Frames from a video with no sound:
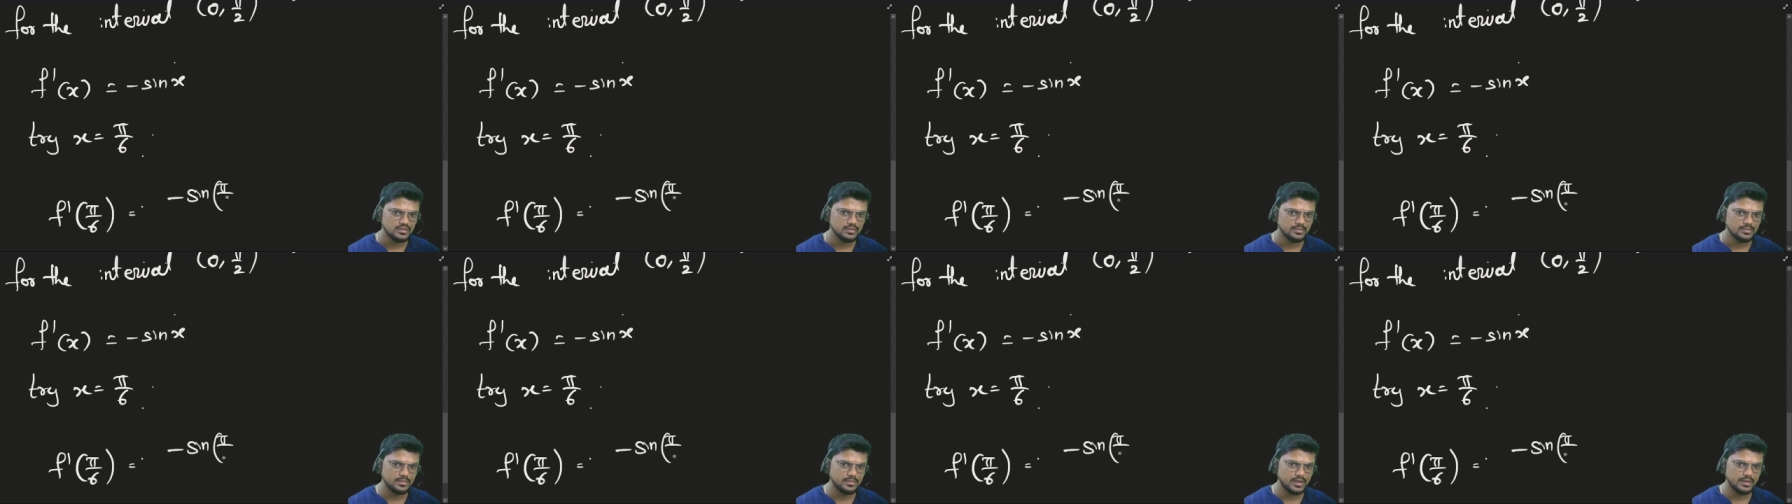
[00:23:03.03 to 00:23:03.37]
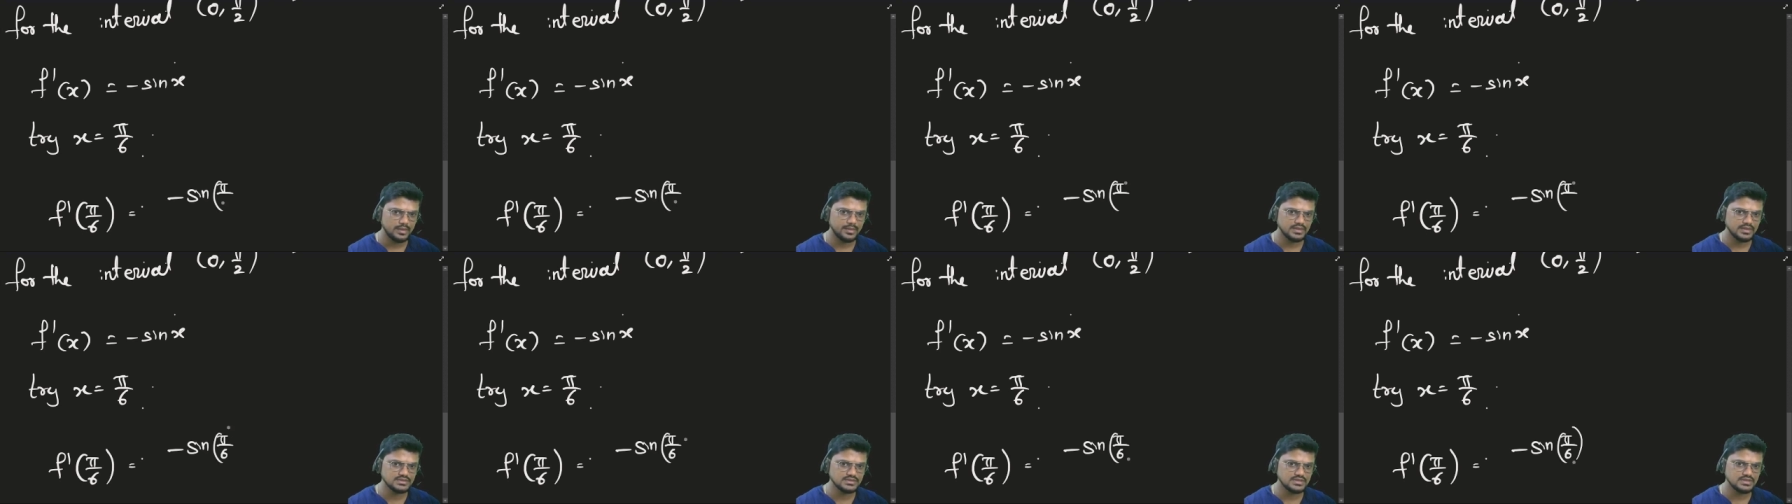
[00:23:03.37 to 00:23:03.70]
pi
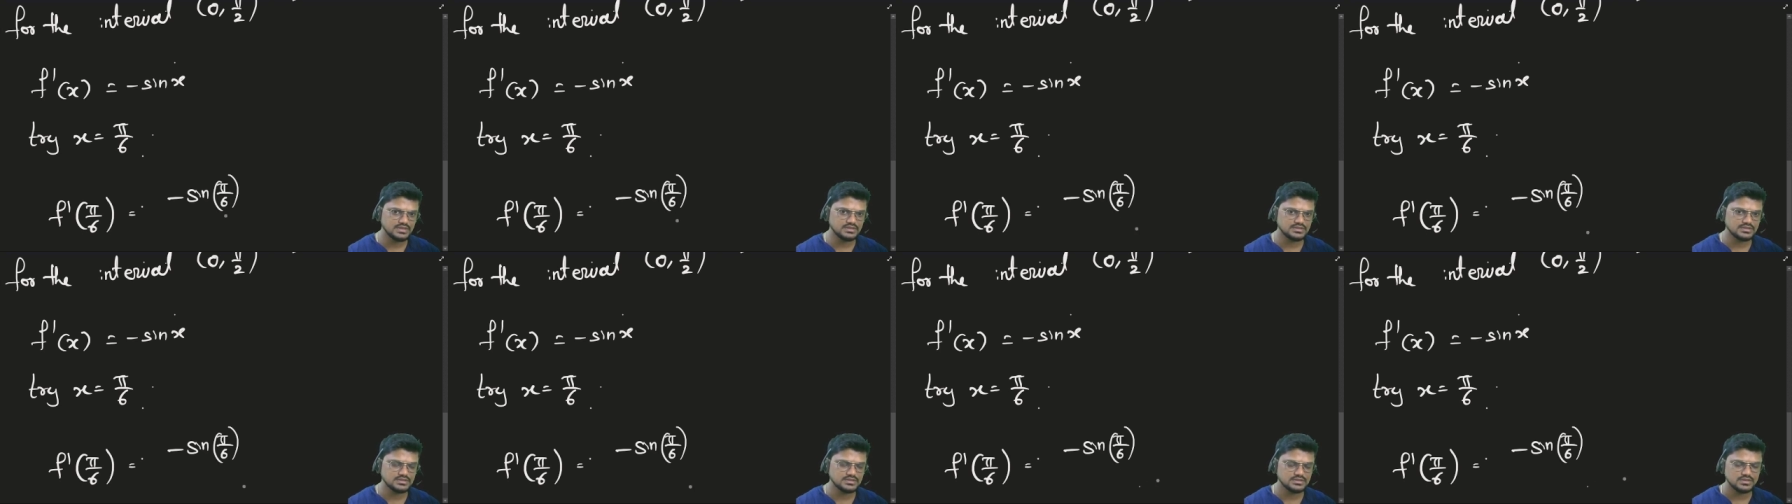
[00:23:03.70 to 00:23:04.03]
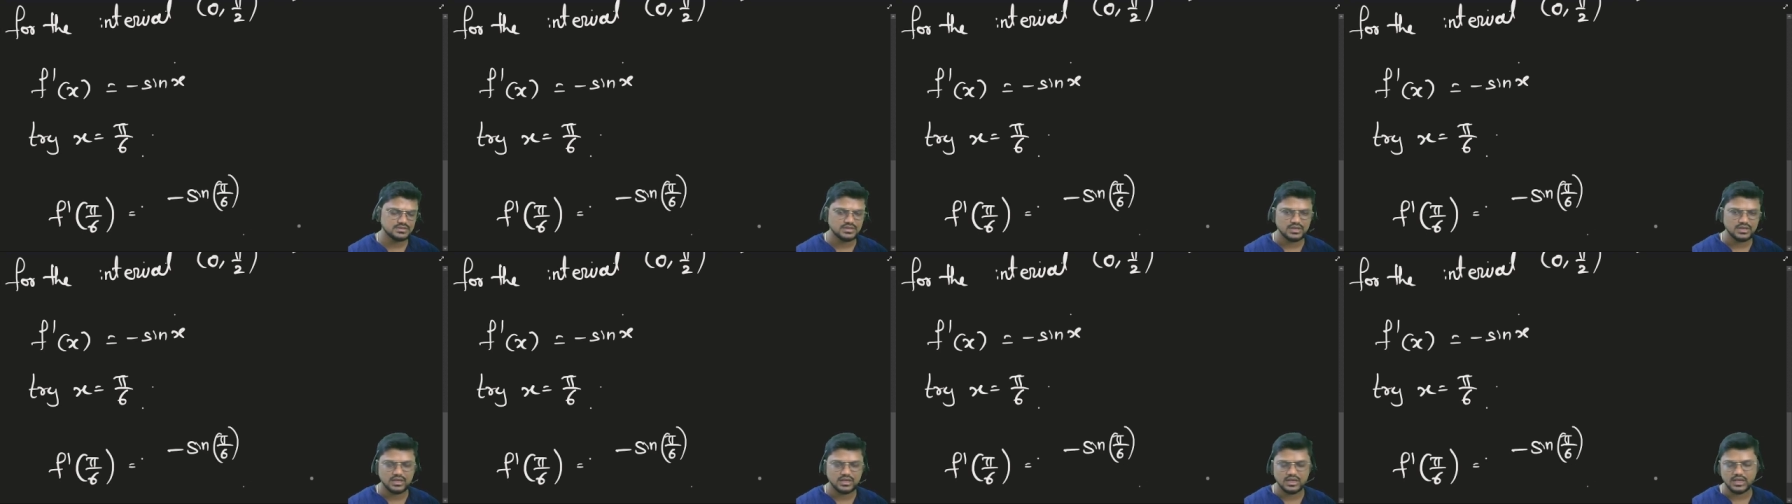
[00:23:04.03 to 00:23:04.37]
by 6.
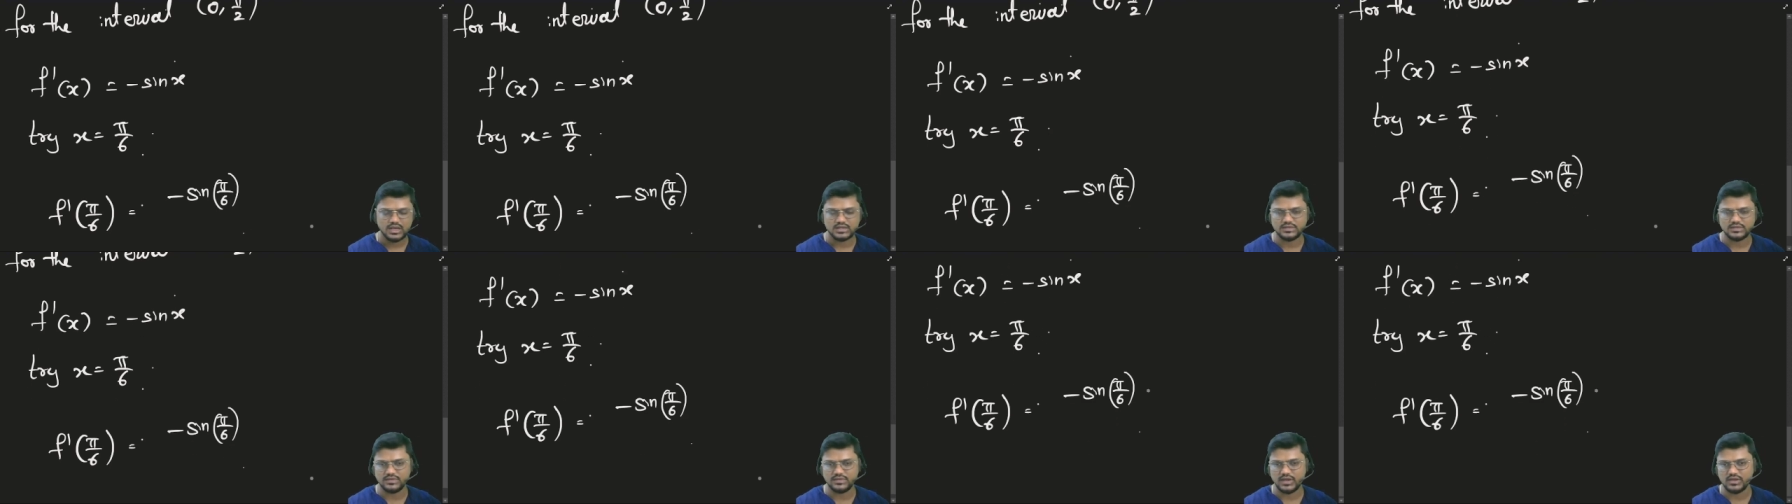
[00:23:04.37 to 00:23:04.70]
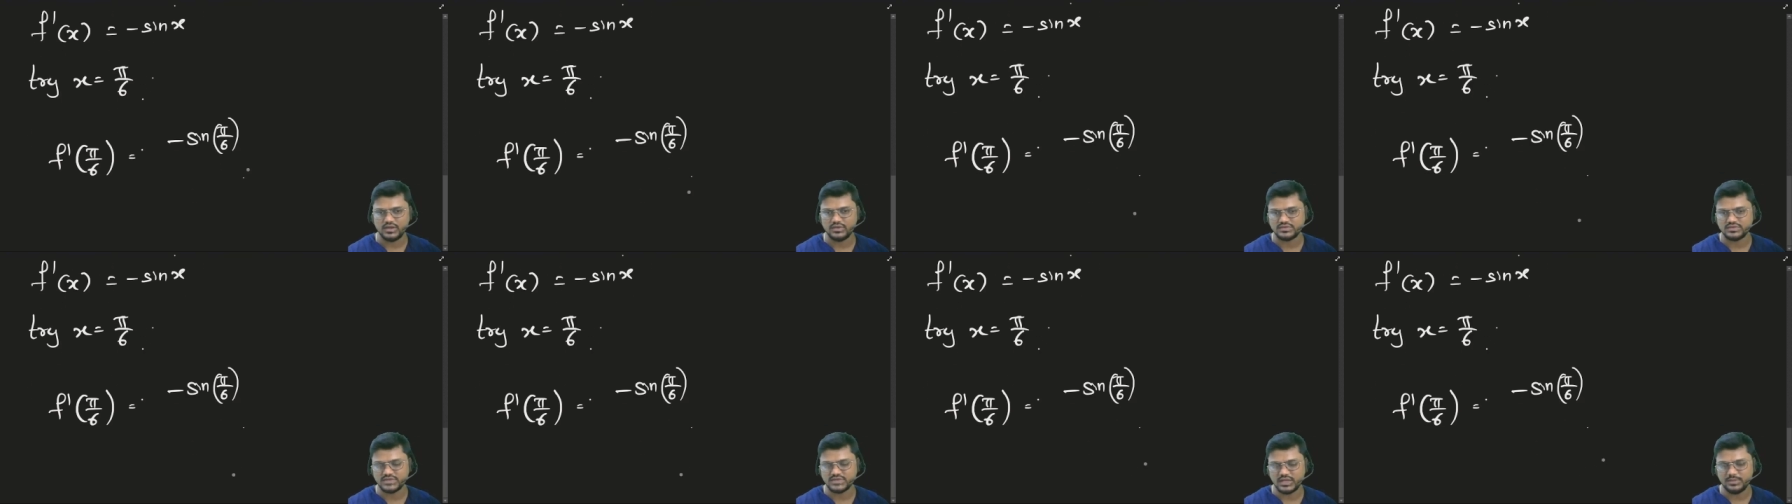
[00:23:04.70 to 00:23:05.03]
And the
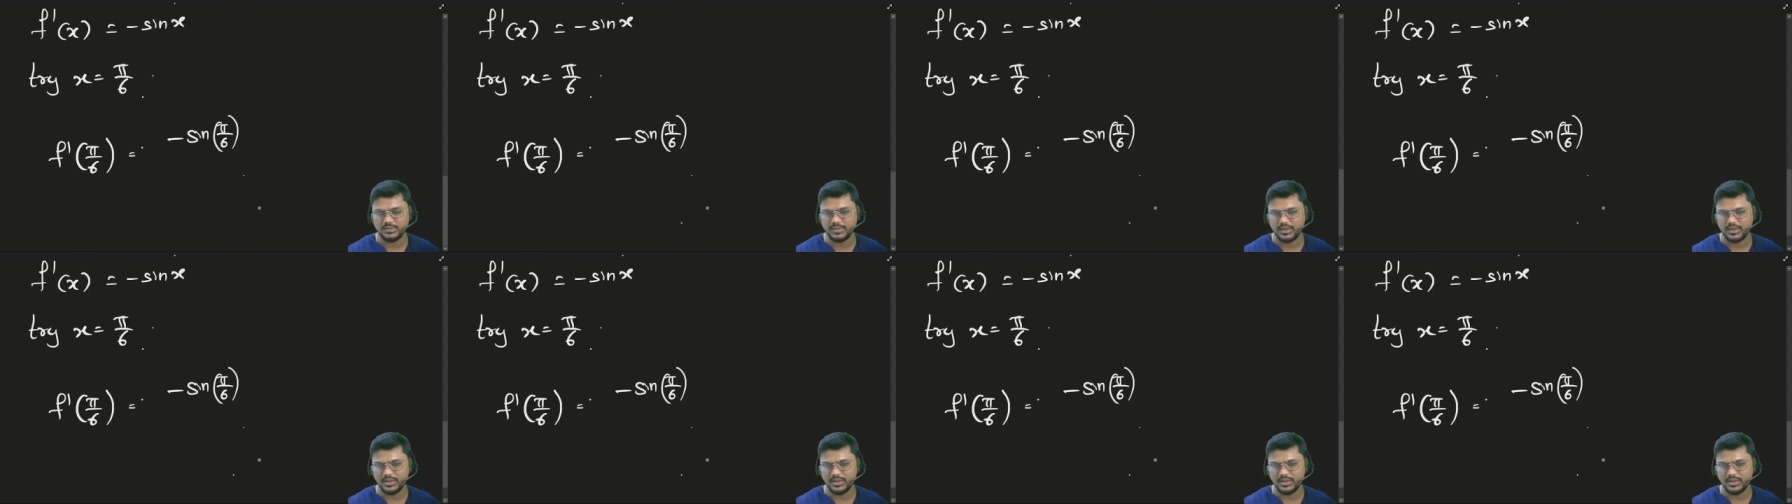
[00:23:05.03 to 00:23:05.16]
value of sin